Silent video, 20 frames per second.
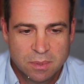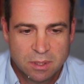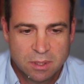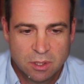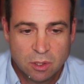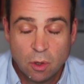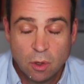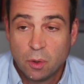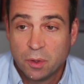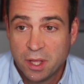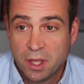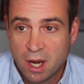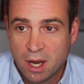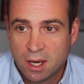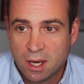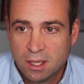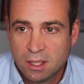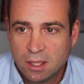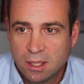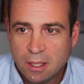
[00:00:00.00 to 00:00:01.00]
Go
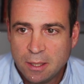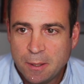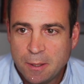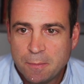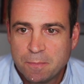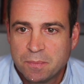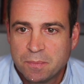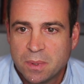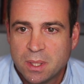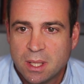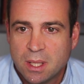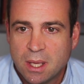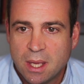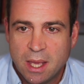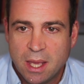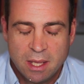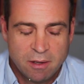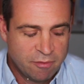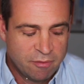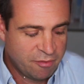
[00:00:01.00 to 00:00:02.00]
there
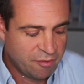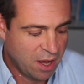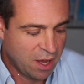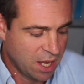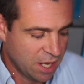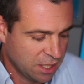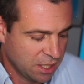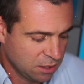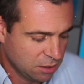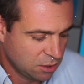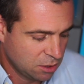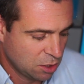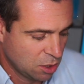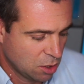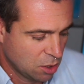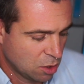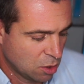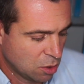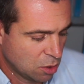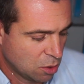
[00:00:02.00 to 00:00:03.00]
and find
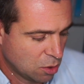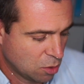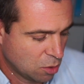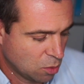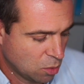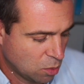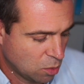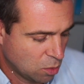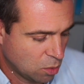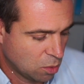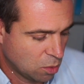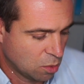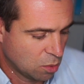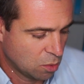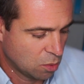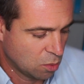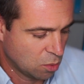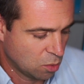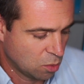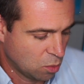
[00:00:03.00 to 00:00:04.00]

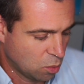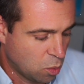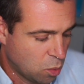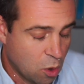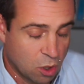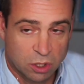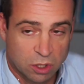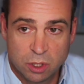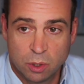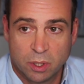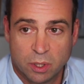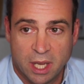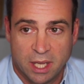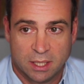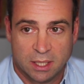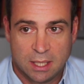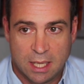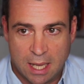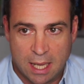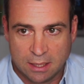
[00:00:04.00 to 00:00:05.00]
what you
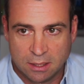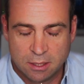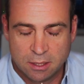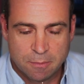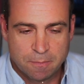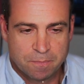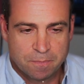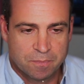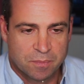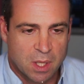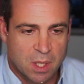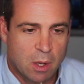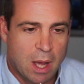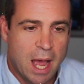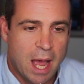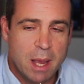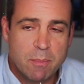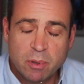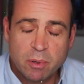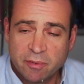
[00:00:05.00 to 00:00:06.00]
can cut. Now,
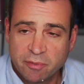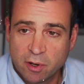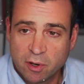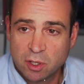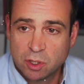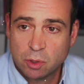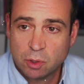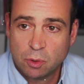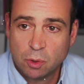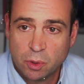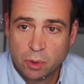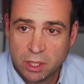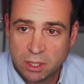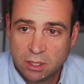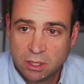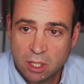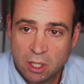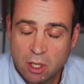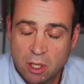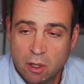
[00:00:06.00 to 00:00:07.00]
I prefer to do
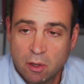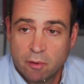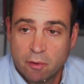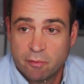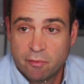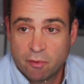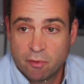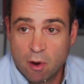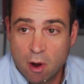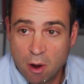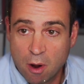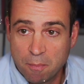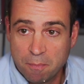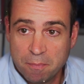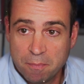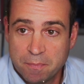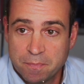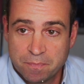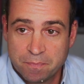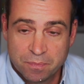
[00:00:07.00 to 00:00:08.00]
it
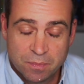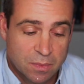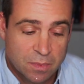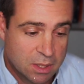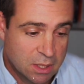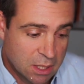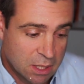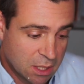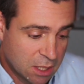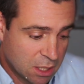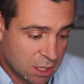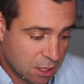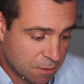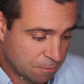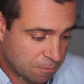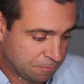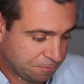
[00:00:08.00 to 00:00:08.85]
from the